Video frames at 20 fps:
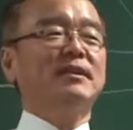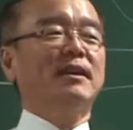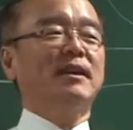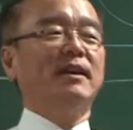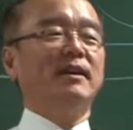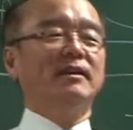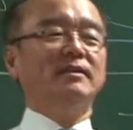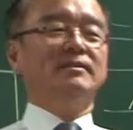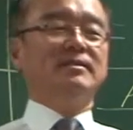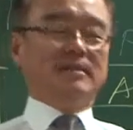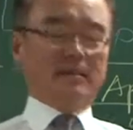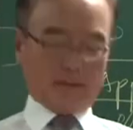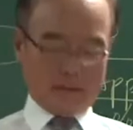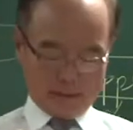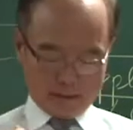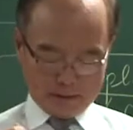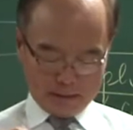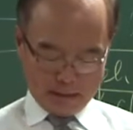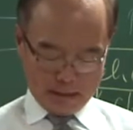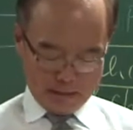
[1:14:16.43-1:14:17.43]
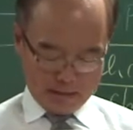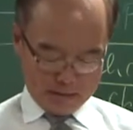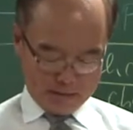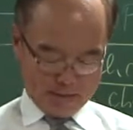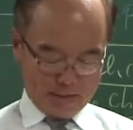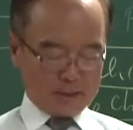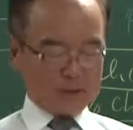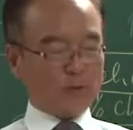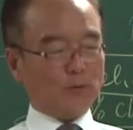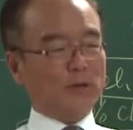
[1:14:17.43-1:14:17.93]
case is
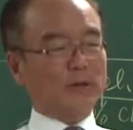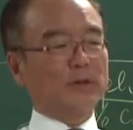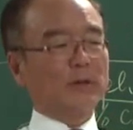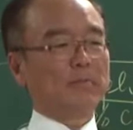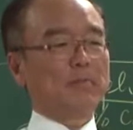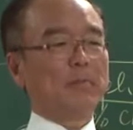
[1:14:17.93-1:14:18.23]
this one,